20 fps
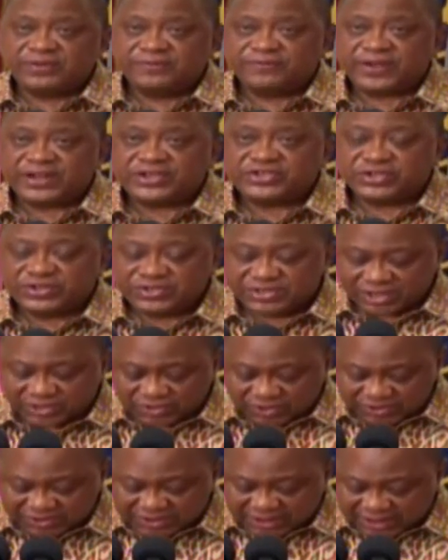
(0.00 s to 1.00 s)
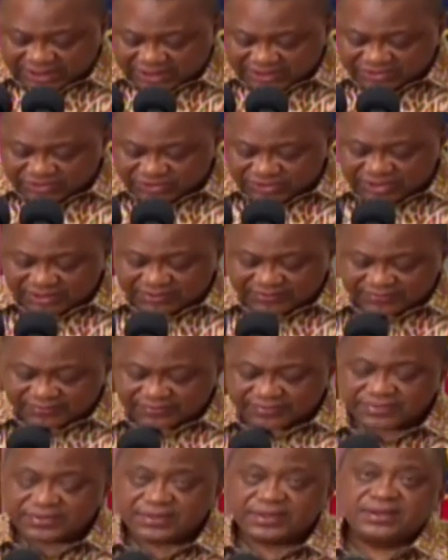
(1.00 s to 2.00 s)
infections across the country,
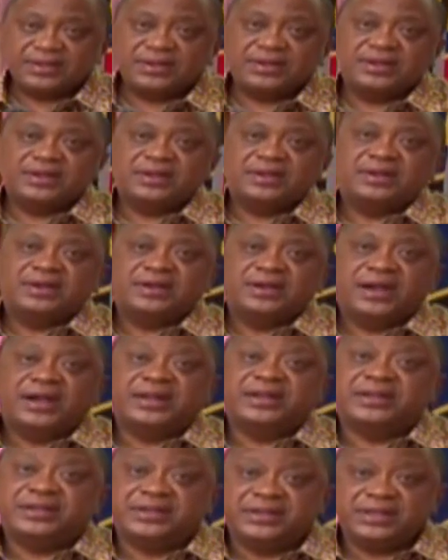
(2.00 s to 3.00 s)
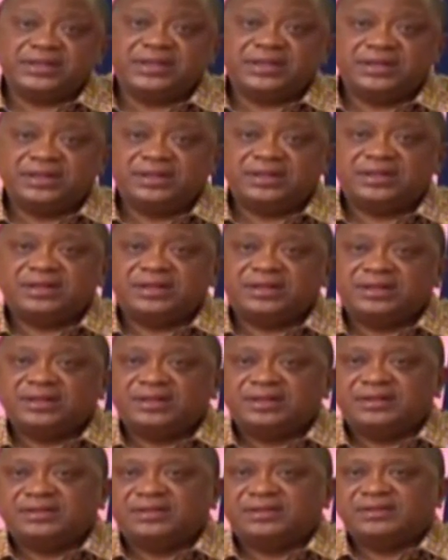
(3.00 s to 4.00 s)
and indeed,
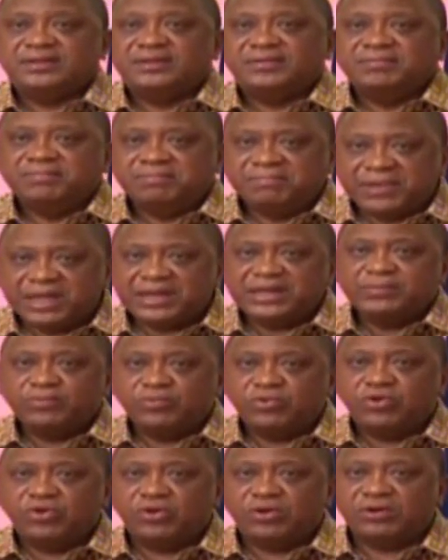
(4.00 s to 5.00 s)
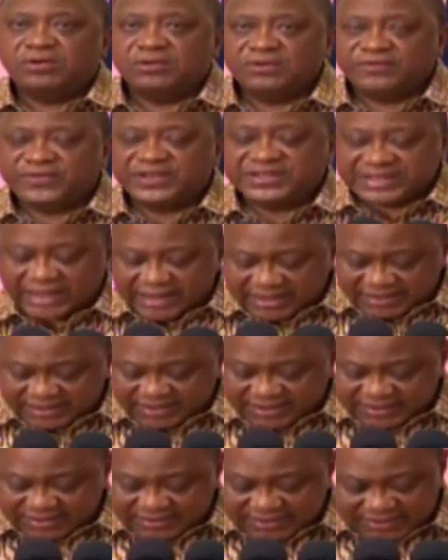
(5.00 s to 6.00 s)
many more
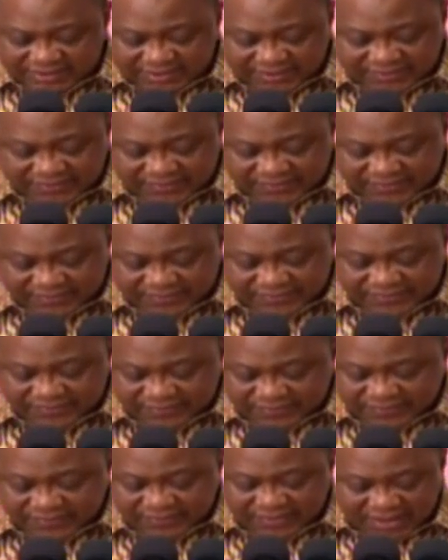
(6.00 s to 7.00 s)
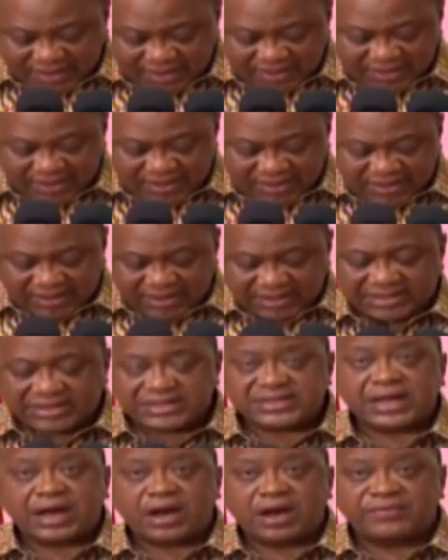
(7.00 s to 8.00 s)
fatalities. It
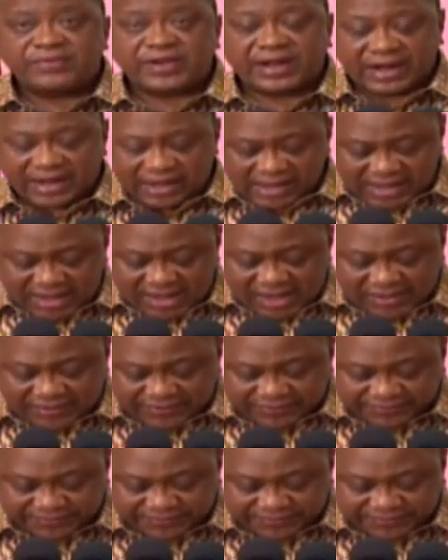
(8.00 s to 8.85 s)
is, however, clear